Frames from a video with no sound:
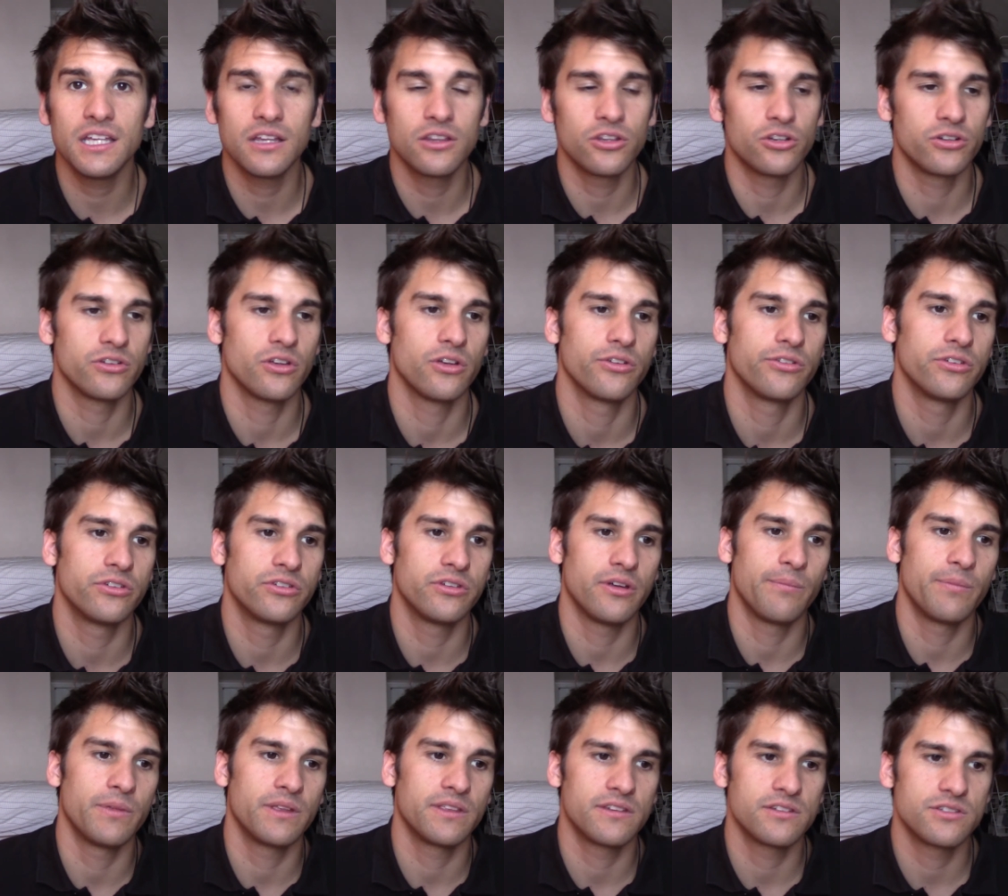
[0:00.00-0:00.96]
there's also
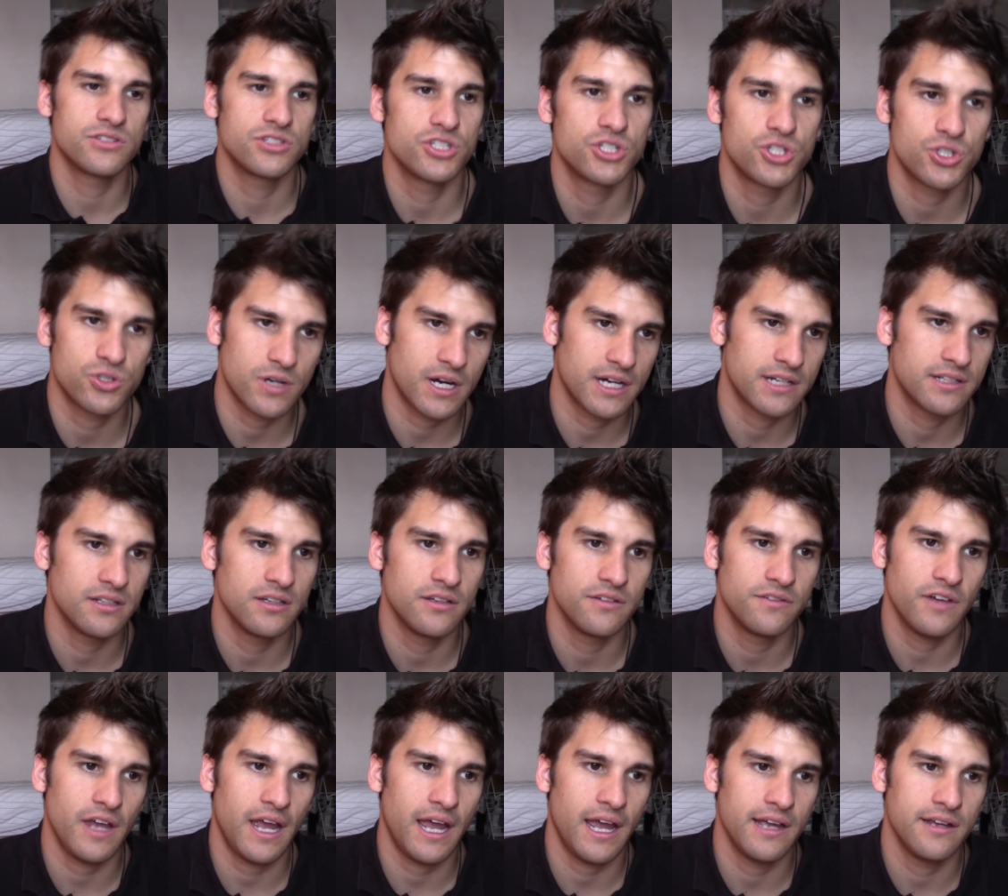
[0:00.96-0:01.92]
something that's
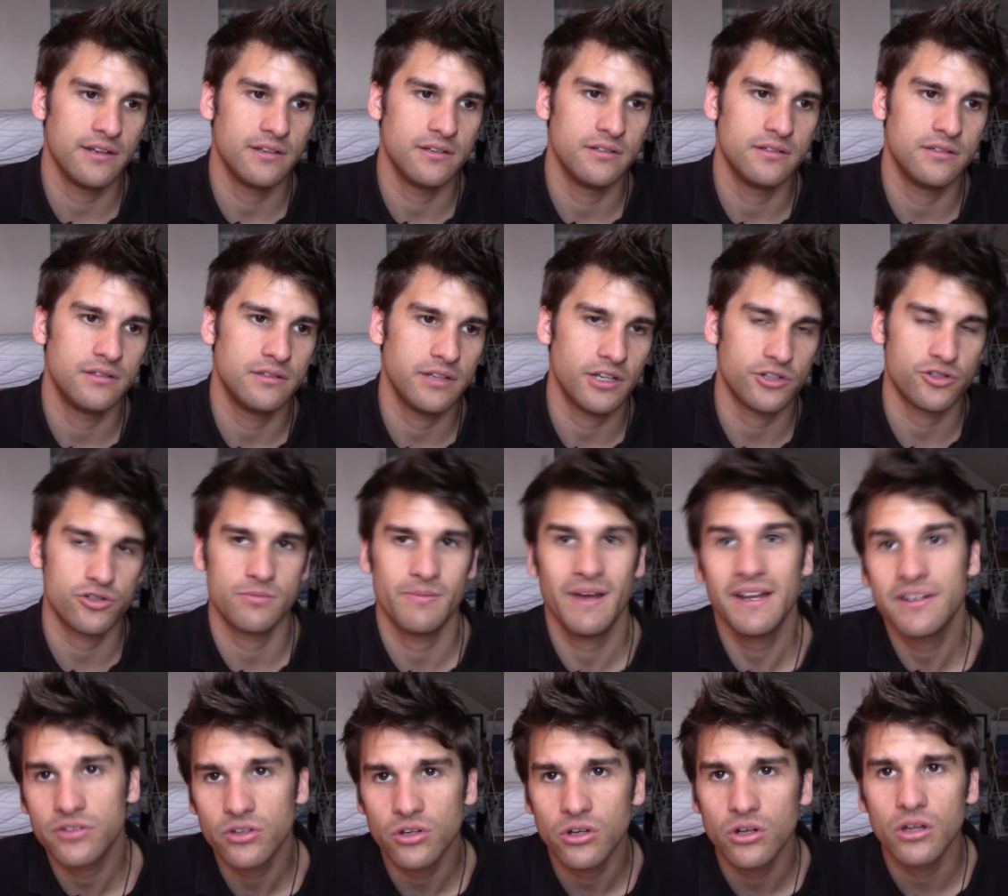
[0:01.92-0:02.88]
destructive and
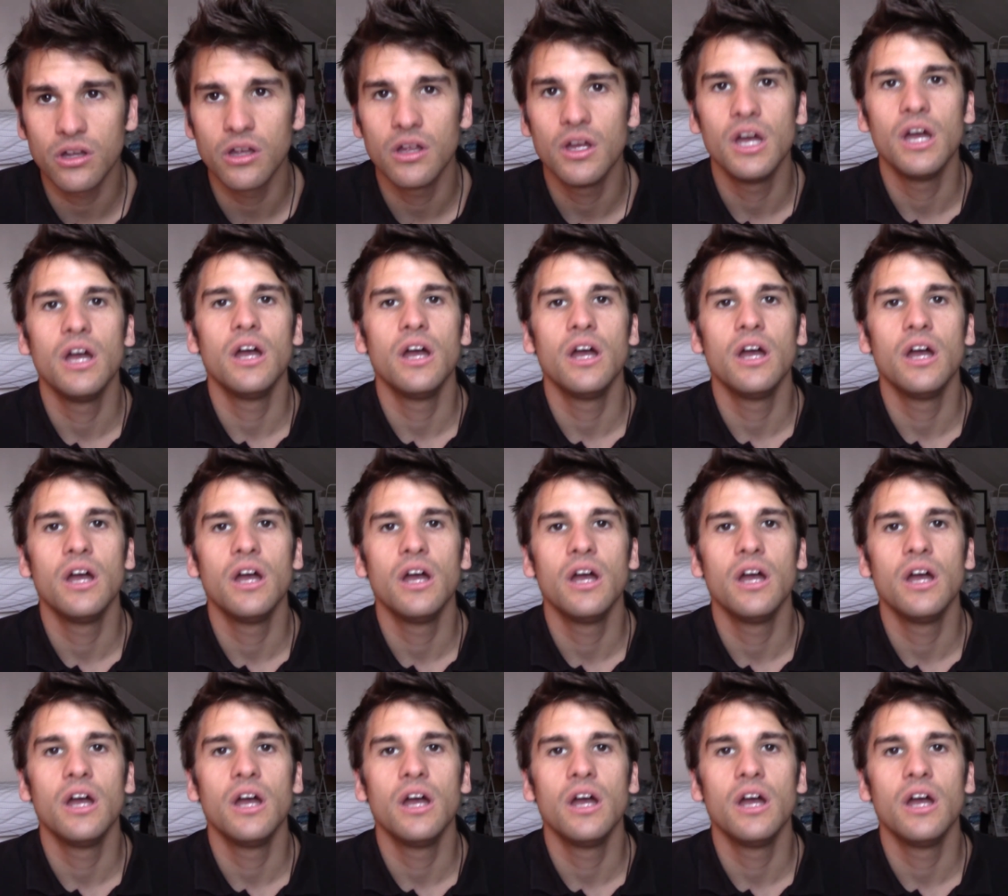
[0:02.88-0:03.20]
detrimental.